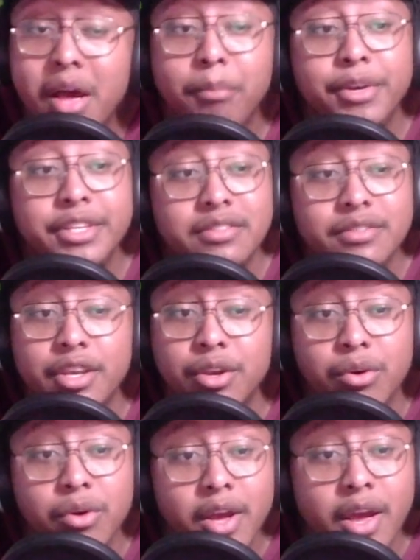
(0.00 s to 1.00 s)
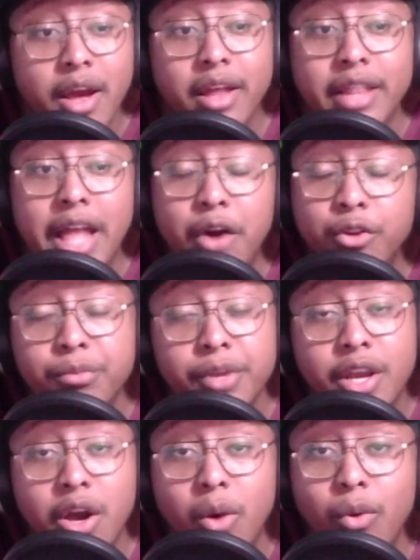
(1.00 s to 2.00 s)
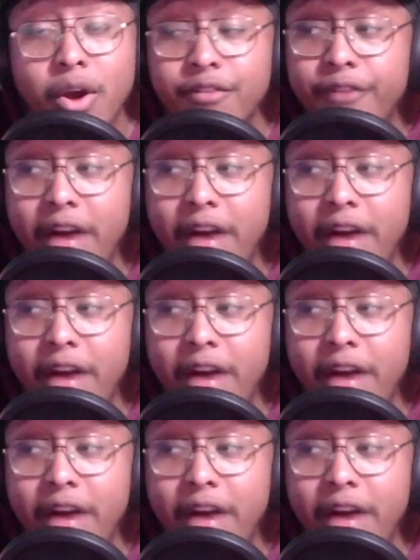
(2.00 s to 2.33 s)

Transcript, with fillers: but still, allowing them to go, what,